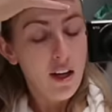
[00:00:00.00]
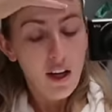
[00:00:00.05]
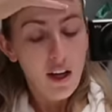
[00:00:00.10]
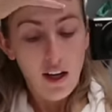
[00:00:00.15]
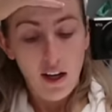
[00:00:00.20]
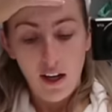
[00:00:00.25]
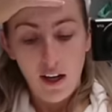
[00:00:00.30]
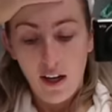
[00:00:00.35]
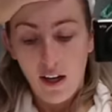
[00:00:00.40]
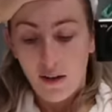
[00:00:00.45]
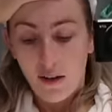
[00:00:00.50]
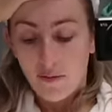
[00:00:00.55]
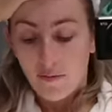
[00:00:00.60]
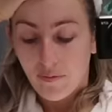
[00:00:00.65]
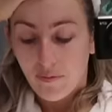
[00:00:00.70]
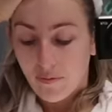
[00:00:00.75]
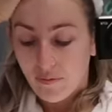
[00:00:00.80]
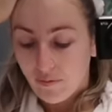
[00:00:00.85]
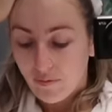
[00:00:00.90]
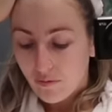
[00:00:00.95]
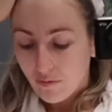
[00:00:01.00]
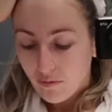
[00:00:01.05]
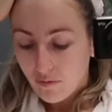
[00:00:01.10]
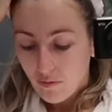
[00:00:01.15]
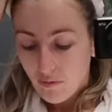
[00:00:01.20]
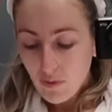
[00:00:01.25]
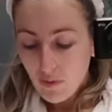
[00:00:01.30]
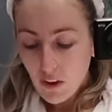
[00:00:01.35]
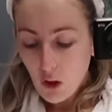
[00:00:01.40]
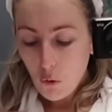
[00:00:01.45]
um,
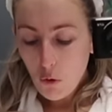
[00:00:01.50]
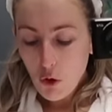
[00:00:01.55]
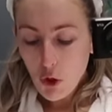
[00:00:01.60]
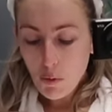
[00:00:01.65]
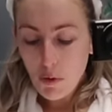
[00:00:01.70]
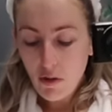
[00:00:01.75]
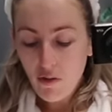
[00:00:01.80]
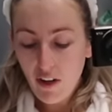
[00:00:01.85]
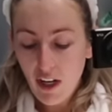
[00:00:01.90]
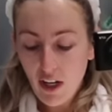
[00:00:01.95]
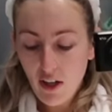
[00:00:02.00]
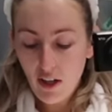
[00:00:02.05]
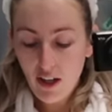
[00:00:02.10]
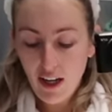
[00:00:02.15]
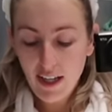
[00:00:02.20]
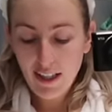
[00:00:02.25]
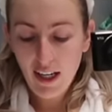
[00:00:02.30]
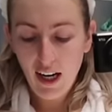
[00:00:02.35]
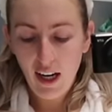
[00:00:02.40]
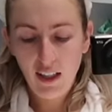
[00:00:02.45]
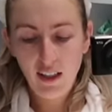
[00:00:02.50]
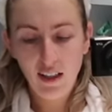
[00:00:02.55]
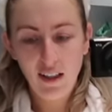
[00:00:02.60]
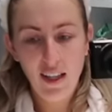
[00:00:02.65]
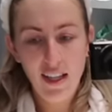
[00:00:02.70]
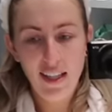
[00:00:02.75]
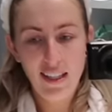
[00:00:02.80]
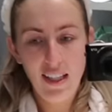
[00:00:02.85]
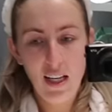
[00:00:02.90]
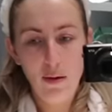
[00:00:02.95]
which will be really nice and
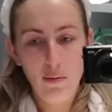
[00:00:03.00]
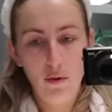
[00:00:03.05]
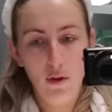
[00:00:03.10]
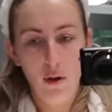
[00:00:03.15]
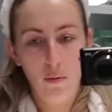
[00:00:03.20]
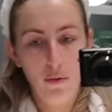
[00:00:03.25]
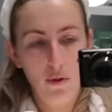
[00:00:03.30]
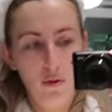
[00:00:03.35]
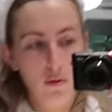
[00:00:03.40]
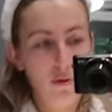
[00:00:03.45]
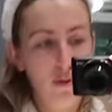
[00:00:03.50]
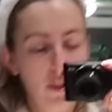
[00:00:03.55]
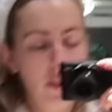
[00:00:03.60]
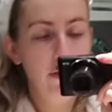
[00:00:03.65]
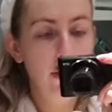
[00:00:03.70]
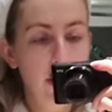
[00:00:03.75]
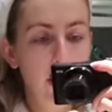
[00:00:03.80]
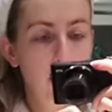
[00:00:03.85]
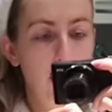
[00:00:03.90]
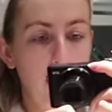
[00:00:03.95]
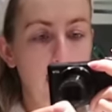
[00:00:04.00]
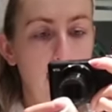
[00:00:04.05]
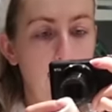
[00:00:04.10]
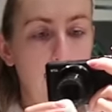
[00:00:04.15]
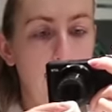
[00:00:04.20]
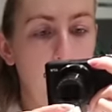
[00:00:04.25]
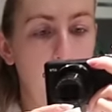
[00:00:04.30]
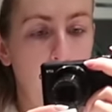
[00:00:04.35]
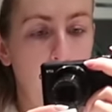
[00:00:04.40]
this lip balm's also really good